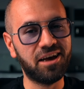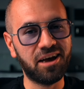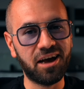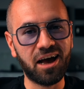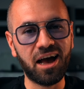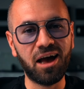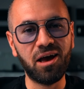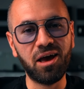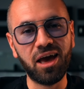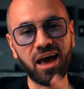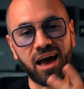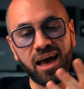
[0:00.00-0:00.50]

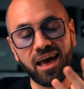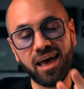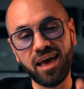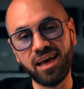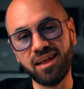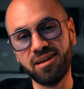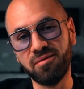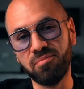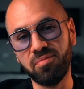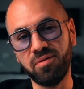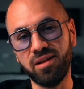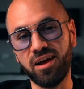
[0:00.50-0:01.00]
I, I,
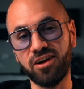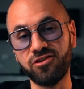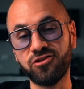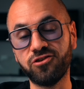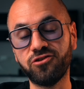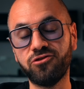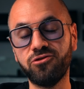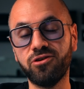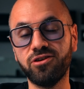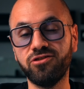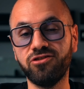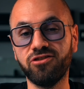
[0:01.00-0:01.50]
had a pleasure
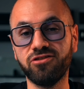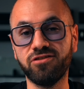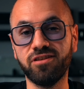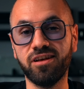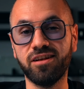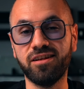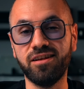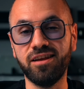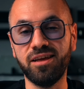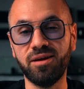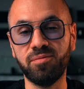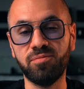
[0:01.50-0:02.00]
to adjust
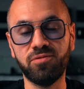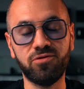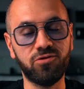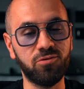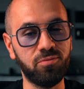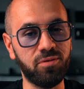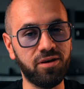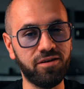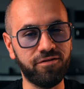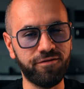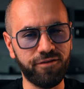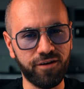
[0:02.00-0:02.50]
that nib to
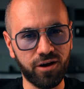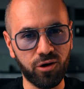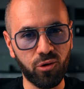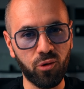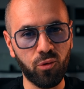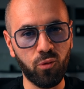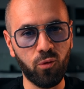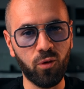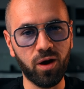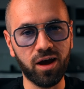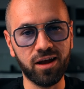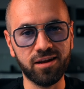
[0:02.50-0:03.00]
be very
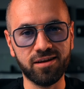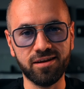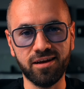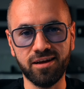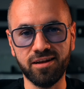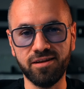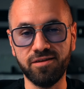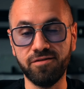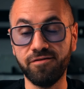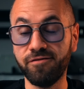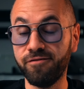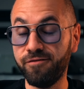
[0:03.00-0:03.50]
wet
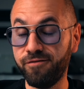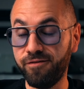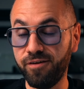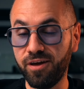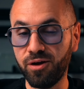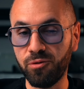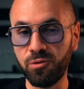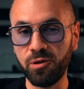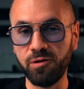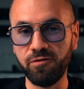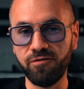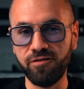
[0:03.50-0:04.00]
and
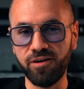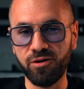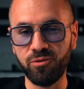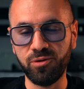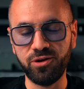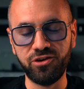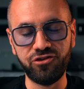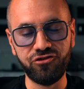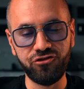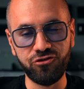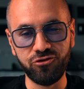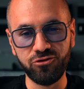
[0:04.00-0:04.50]
very
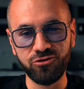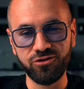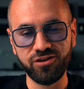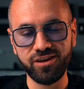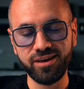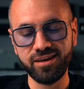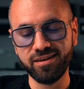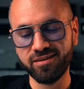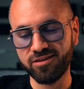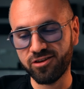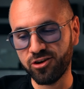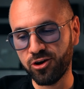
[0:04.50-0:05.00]
very
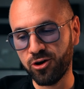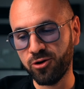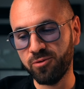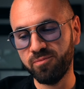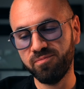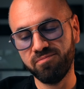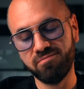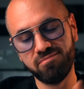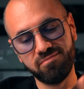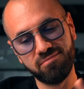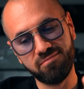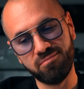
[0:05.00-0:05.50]
juicy so
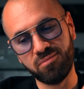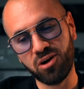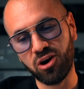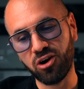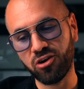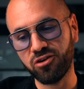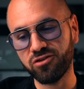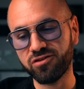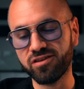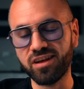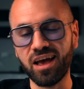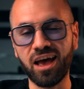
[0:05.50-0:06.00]

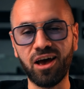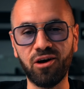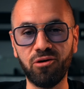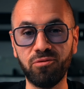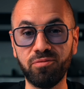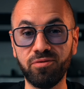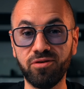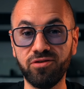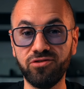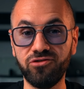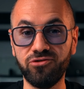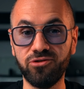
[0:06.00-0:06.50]
Marcus I
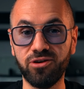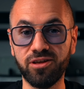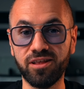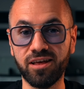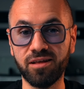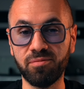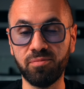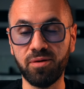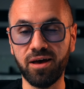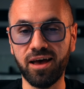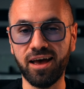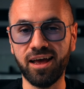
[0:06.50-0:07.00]
hope you enjoy
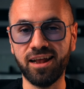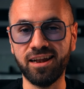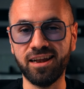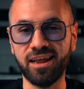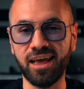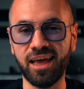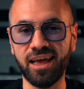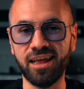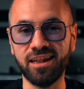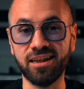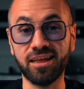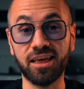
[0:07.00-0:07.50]
that pan
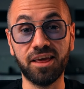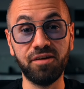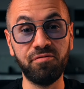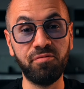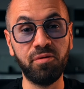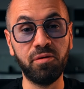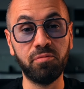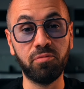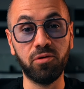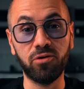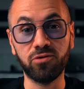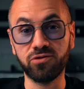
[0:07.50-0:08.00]
and keep
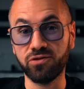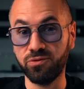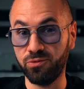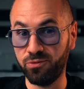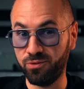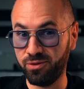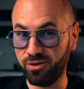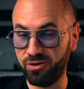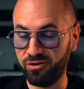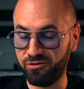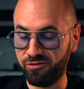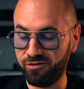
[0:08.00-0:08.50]
me posted
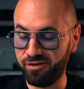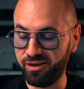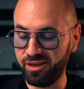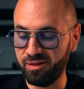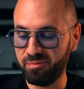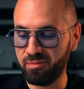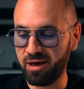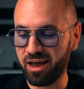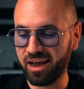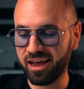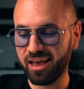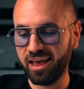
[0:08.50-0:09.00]
with your
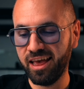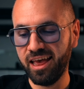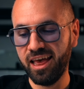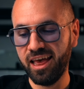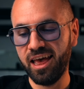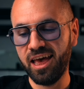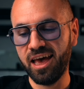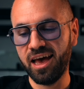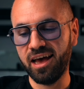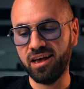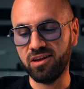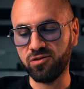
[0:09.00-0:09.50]
feedback
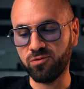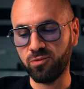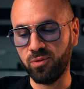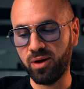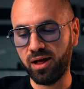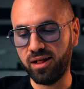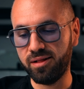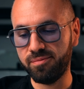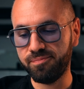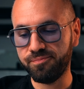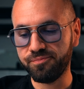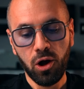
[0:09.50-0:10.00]
as
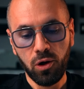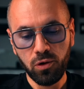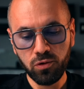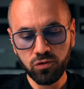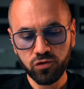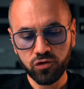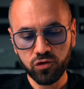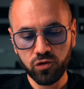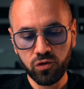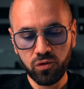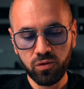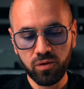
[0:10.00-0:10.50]
well.
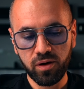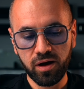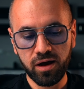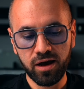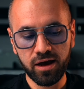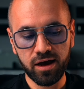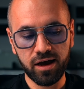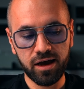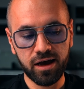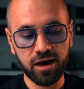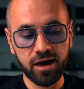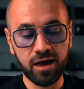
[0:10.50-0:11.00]
Also
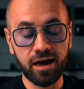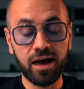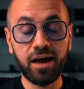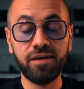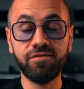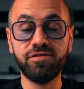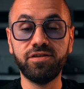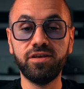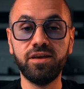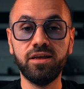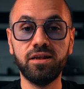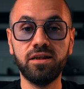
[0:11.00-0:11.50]
uh,
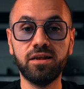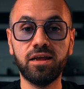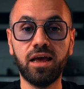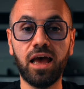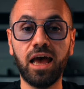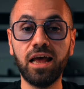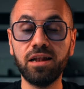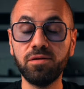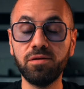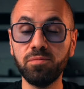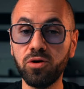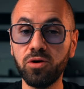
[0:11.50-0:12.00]
I've seen
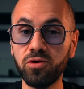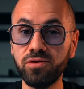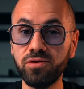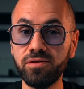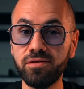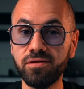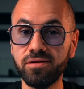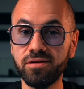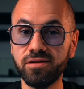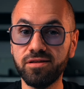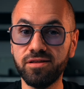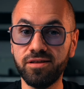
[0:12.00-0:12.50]
Edmond
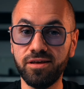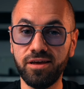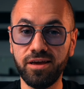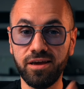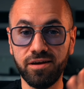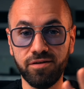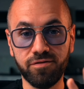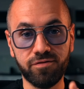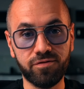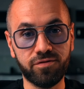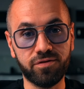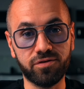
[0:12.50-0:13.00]

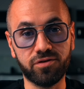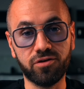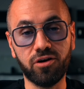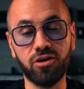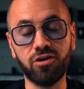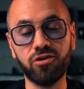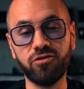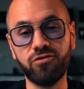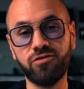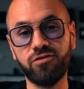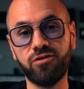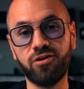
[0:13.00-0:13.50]
the
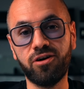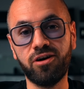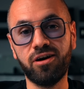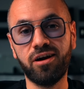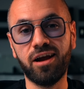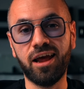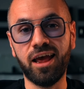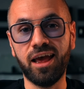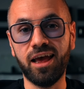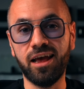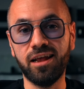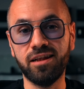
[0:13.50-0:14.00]
photographer
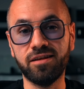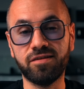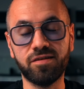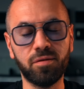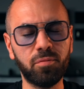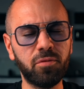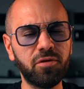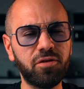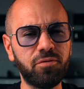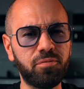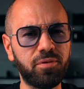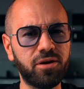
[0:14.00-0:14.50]
and
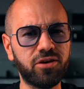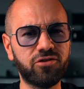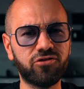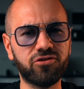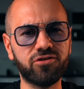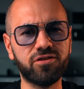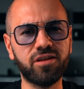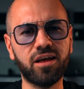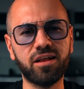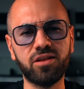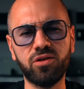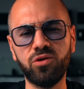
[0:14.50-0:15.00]
some of the pictures
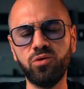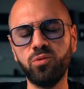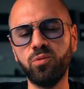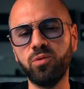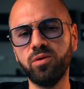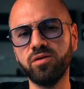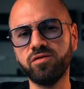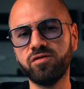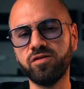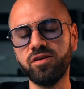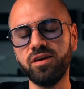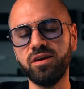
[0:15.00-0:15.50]
that you
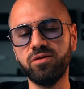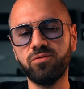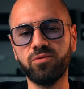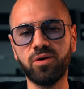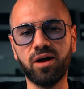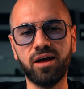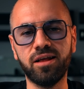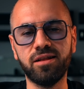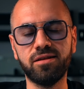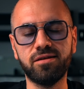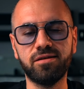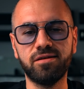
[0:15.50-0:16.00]
will see
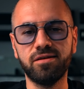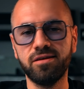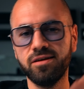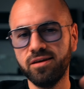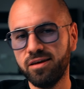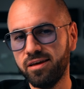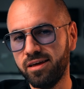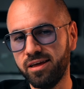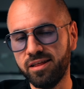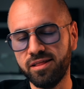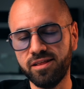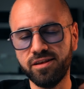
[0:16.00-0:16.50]
right
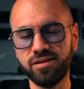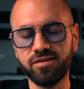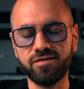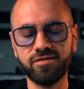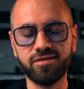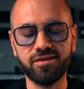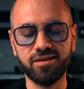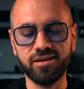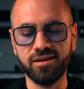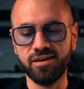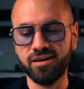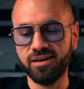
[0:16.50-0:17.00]
in
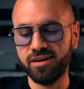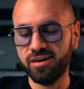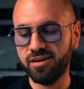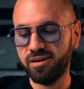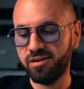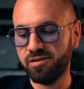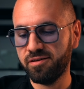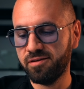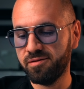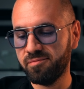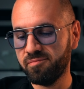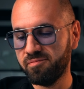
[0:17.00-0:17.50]
this
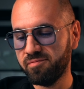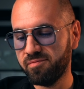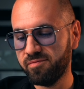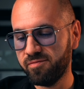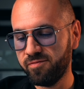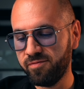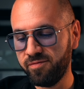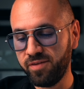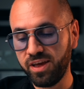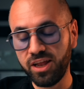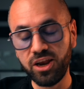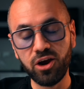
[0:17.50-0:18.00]
uh,
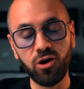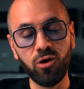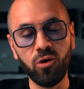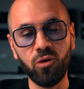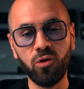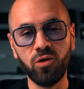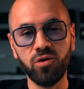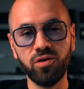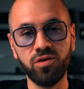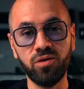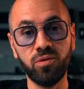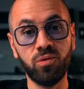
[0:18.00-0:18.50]
video
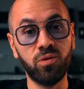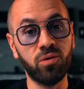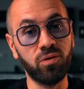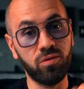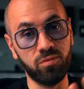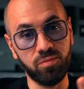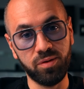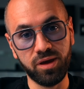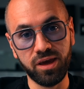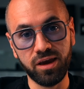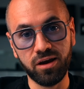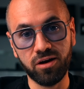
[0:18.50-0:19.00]
will
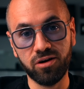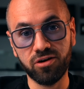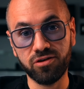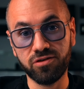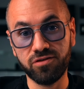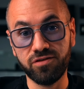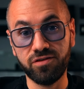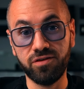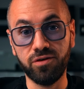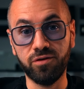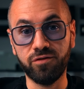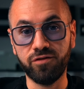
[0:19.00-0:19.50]
be
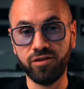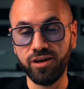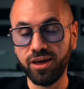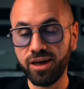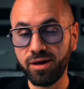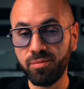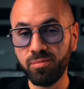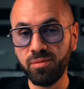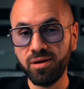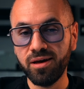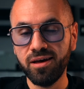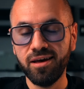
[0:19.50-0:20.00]
courtesy of
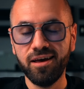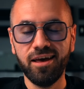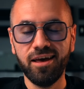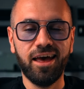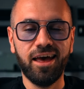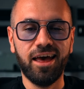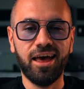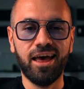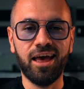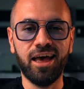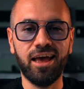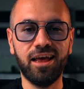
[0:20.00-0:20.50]
him
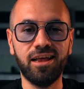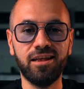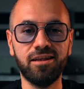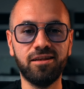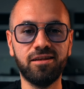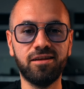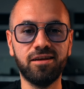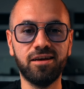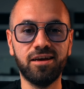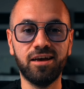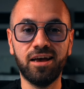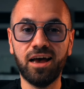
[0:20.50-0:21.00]

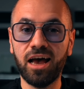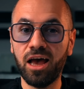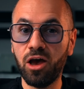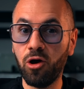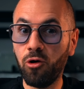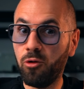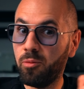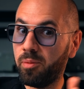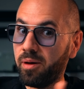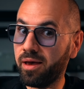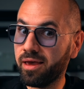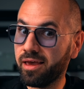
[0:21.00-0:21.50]
and uh, I
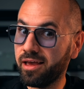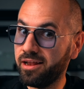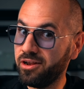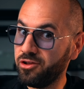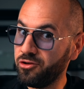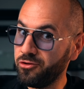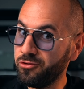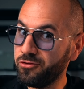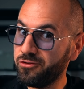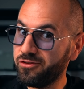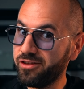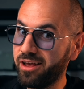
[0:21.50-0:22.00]
hope I can
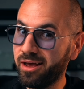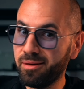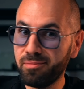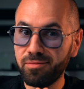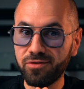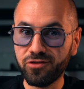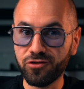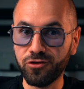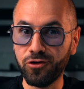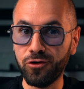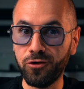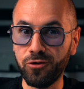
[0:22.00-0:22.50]
use them.
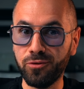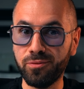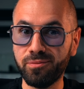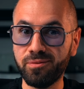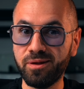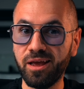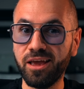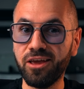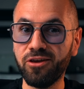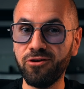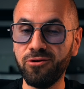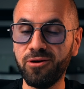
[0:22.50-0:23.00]
So
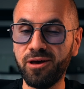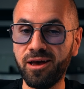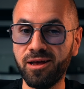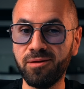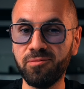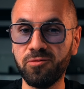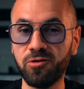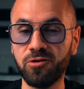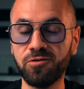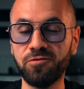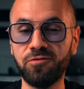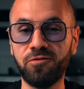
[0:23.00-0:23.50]
thank you
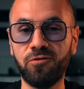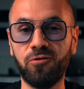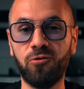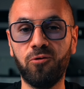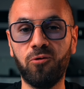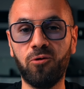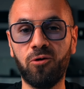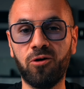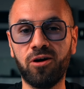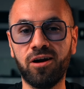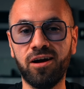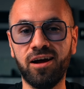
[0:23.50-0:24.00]
Edmond
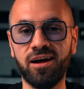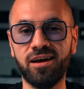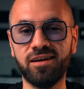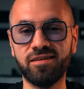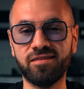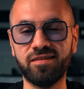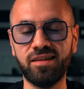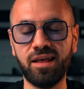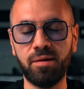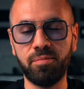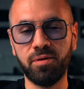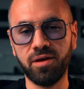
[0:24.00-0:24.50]
for uh,
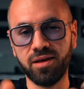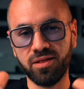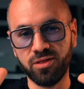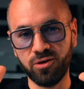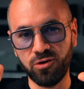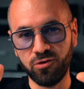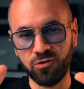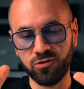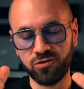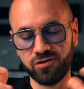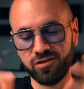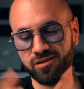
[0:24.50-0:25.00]
snapping
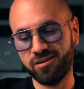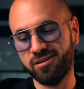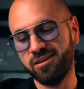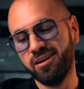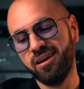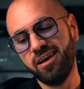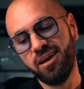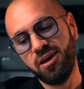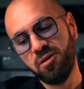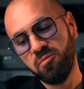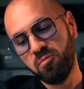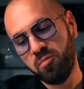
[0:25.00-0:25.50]
those
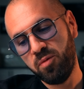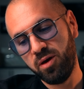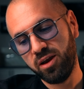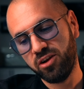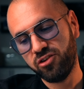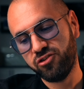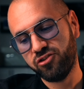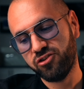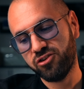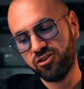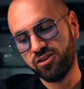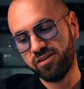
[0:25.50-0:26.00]

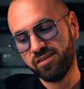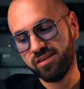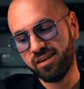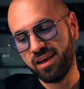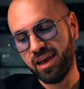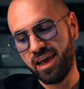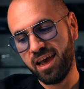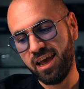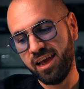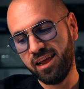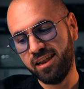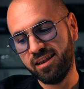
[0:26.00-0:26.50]
pictures
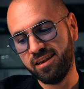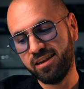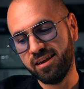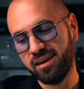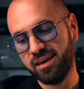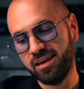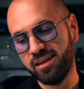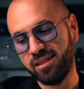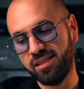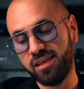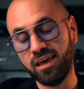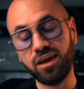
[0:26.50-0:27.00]
and
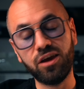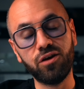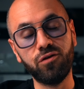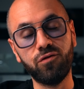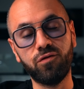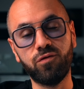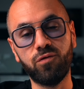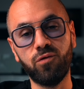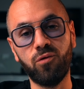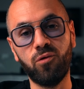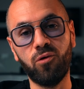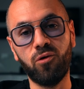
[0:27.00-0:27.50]
uh, thank you
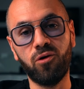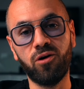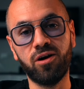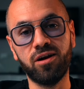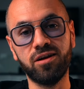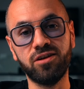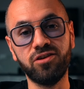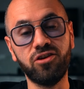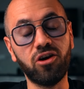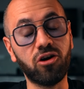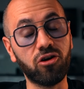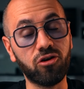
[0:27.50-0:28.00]
for
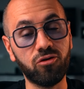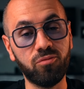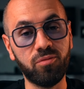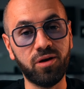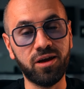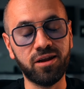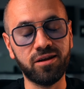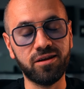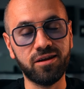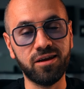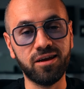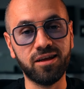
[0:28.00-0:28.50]

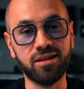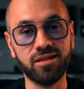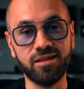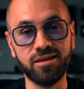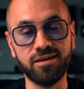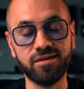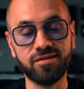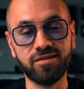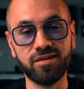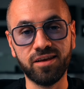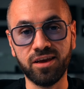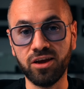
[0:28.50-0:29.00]
documenting
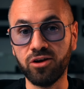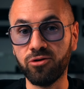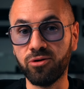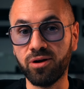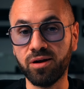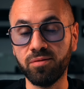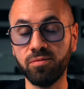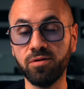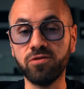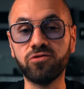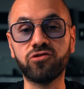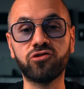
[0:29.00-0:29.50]
this
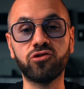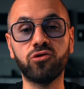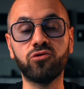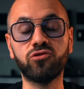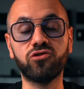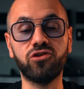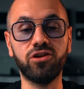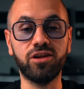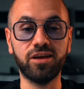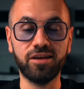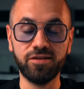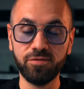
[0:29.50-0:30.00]
incredible
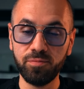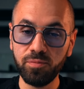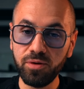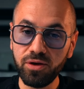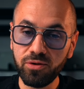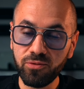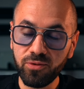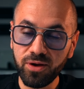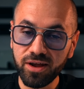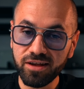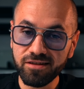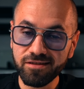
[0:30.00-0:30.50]
social
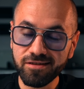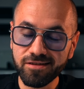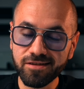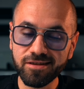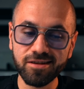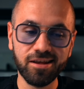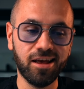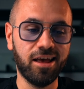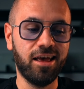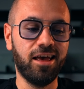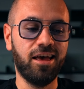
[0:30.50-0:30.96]
experience.